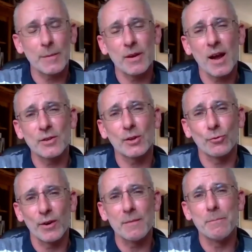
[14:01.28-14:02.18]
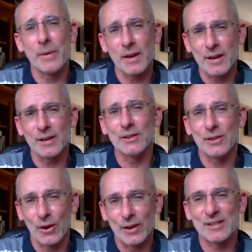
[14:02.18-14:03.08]
jeopardized a $3 billion
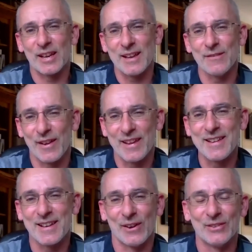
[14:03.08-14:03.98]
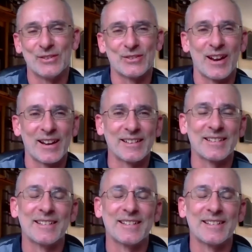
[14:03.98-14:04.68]
TV contract.